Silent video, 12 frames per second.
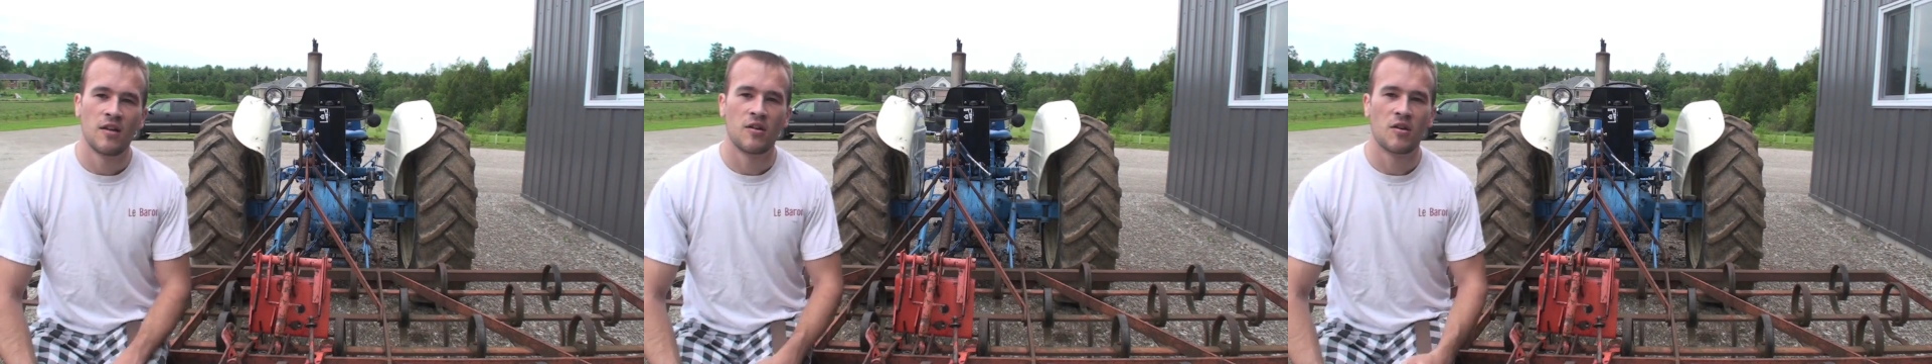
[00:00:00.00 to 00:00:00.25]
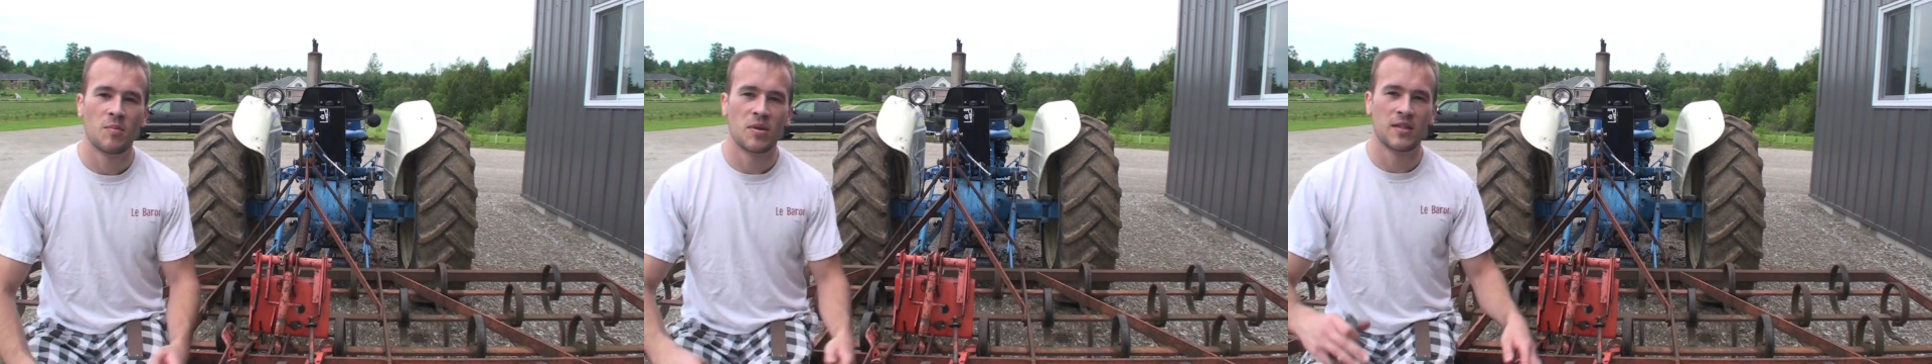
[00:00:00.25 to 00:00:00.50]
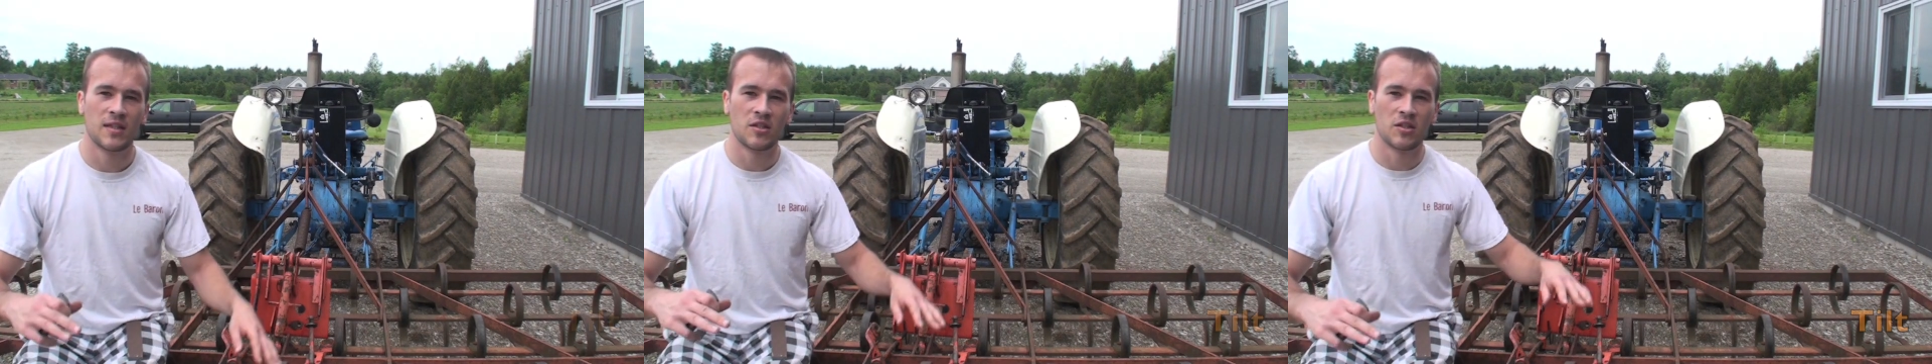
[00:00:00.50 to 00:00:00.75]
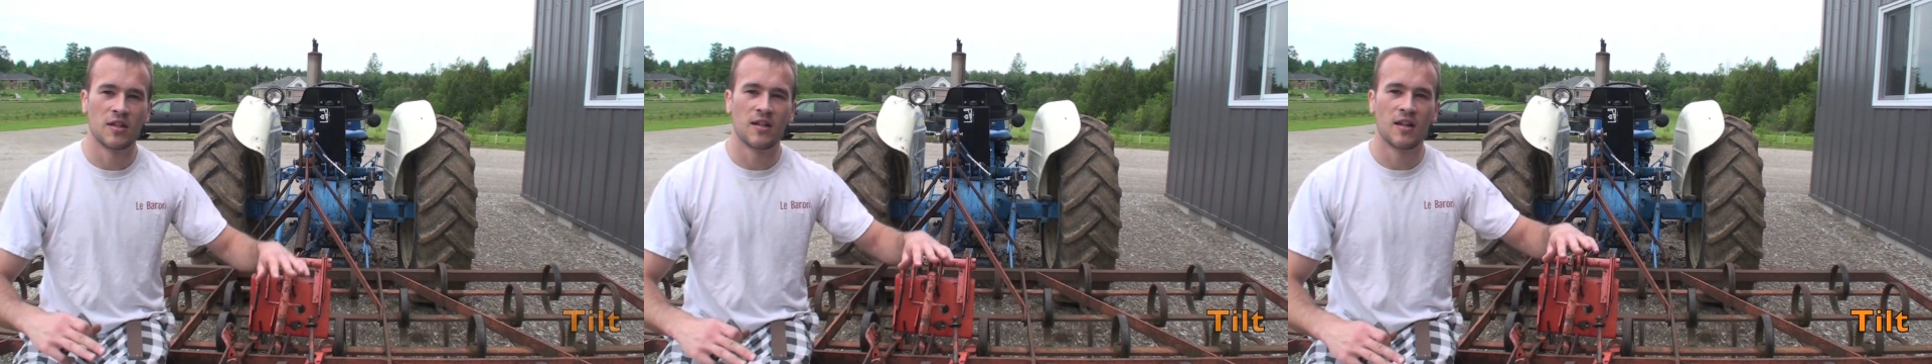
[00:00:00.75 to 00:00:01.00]
you can
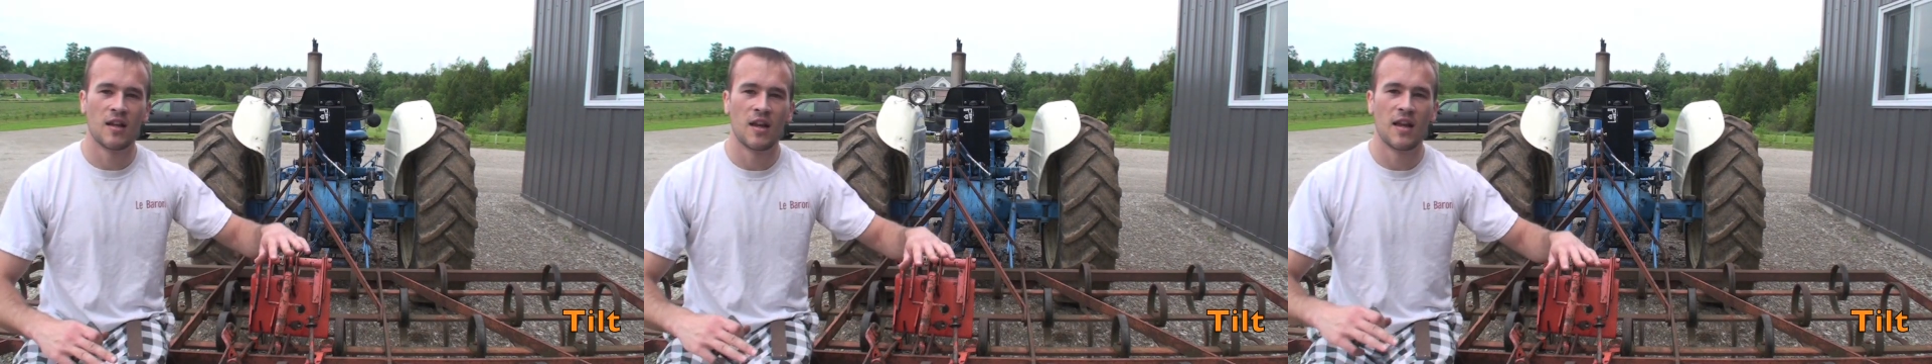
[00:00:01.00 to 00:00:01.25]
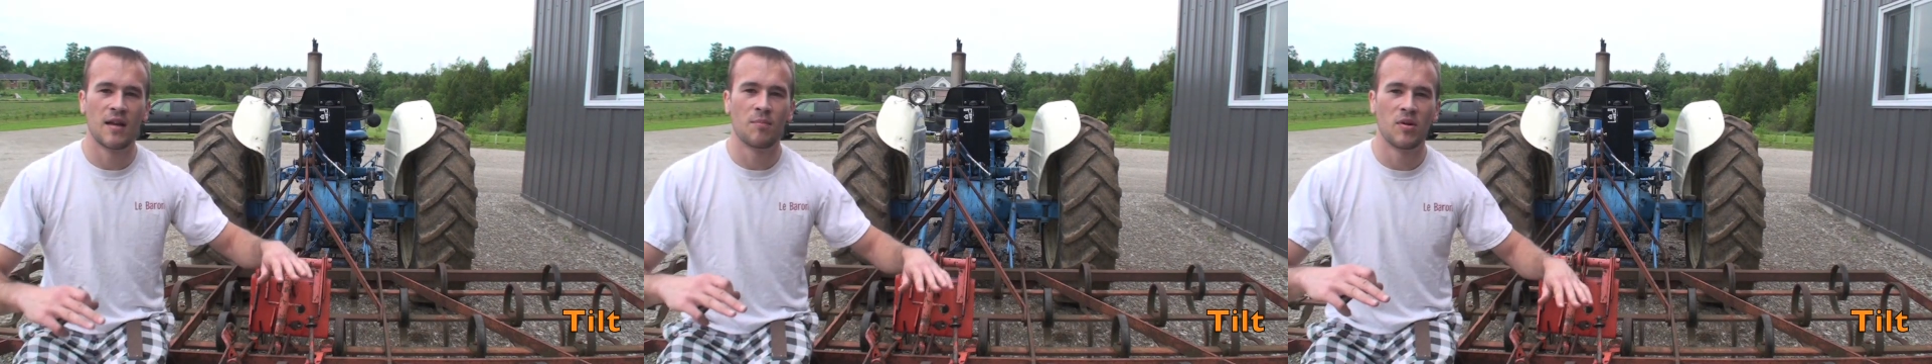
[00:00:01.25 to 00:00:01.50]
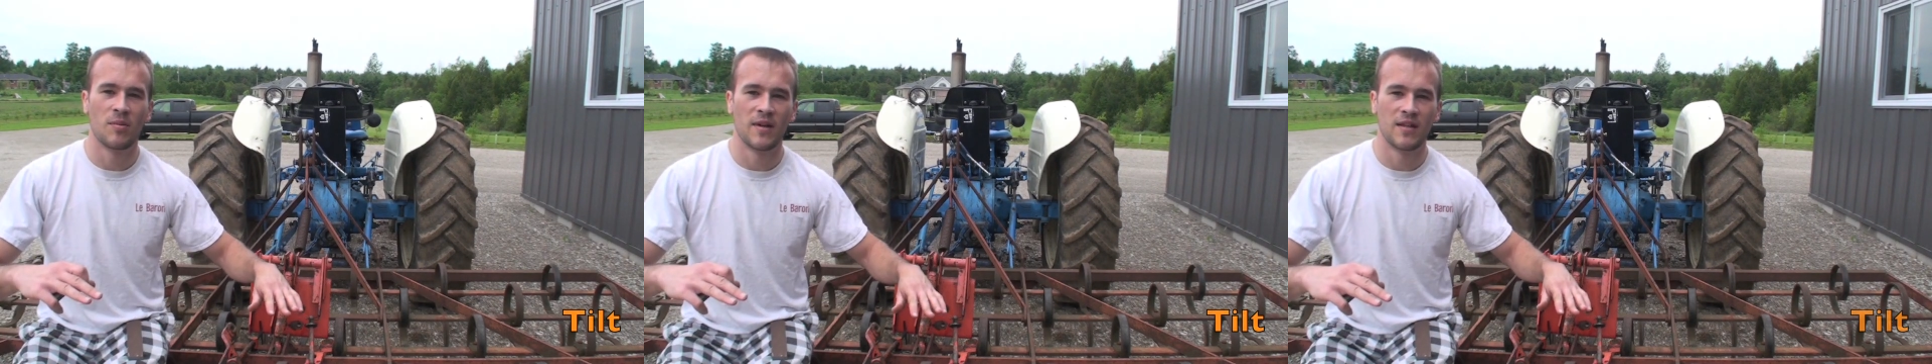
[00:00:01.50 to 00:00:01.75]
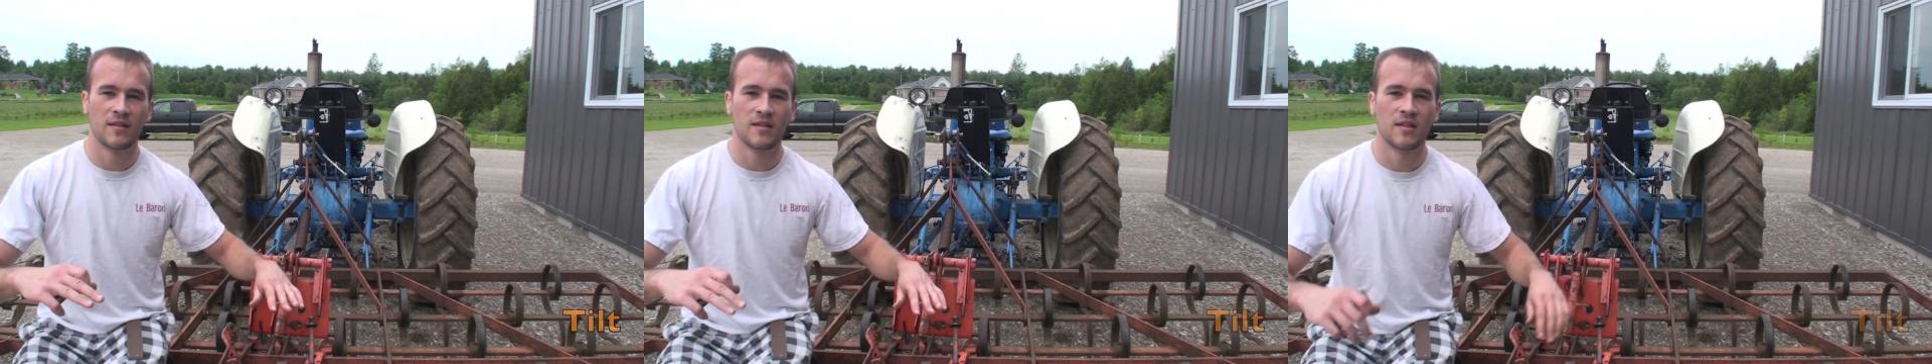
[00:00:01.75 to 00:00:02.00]
position
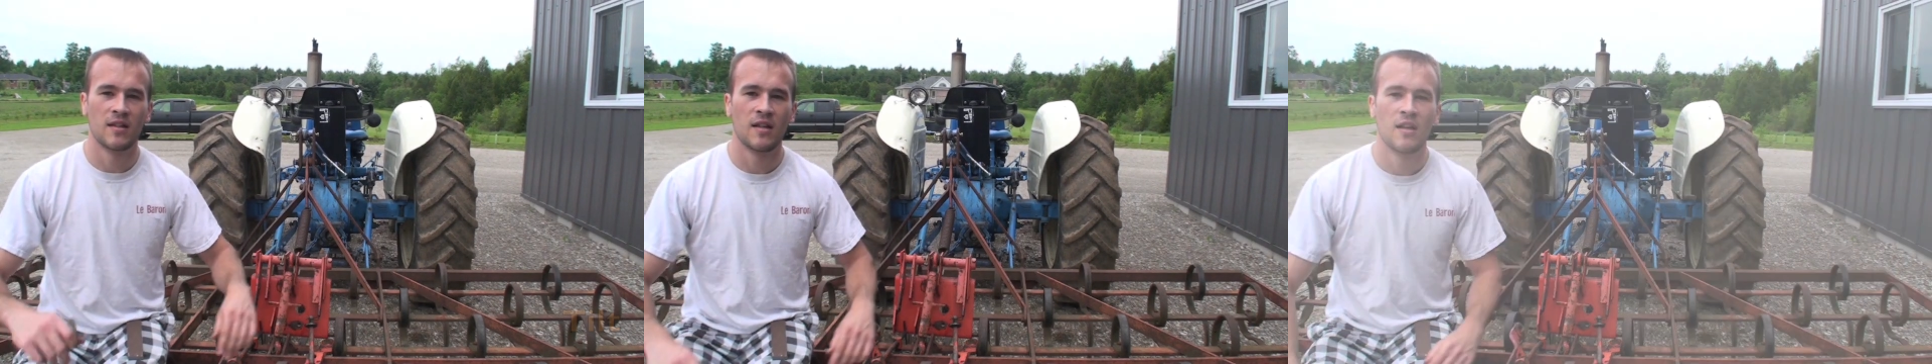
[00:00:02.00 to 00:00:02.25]
implements.